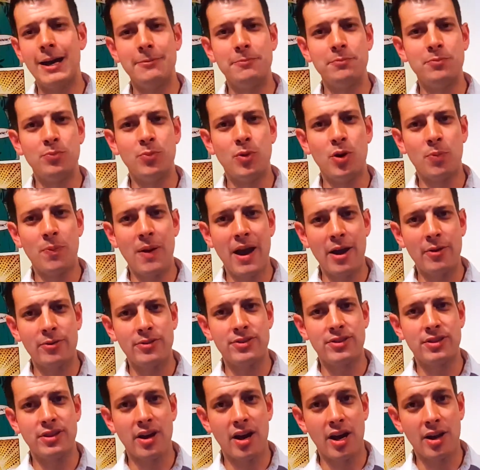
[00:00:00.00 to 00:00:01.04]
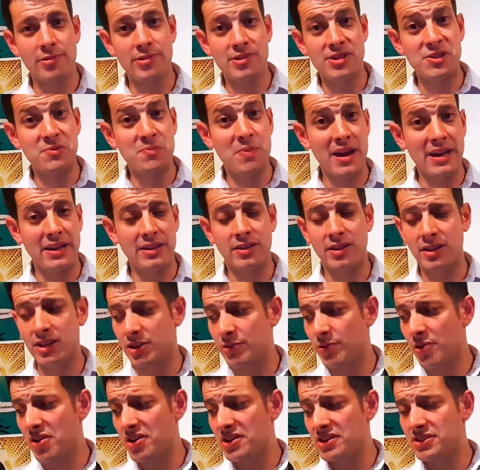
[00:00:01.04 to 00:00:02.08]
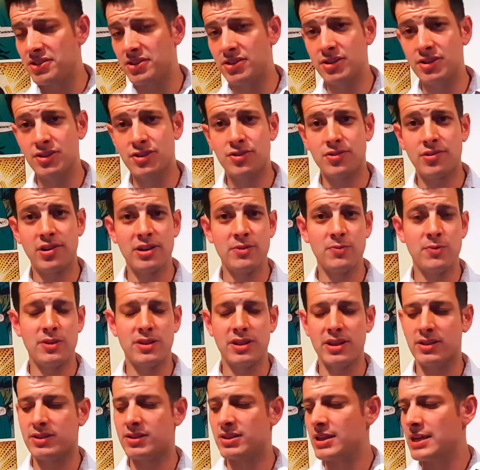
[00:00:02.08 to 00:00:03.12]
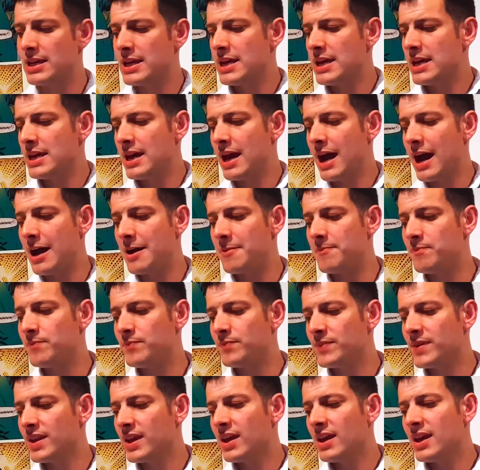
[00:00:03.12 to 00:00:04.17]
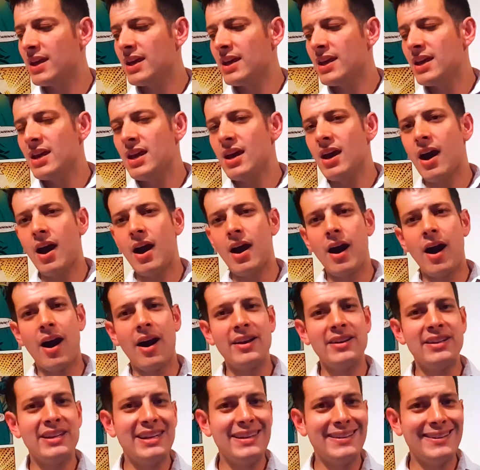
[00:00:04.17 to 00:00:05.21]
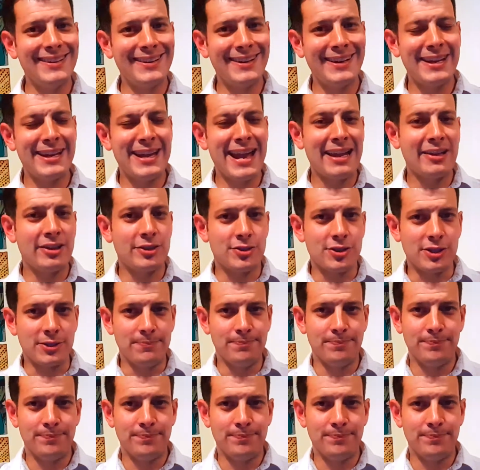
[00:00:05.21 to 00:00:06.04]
More power to you. I respect that you're honest and you're straight with this. I need an analogy.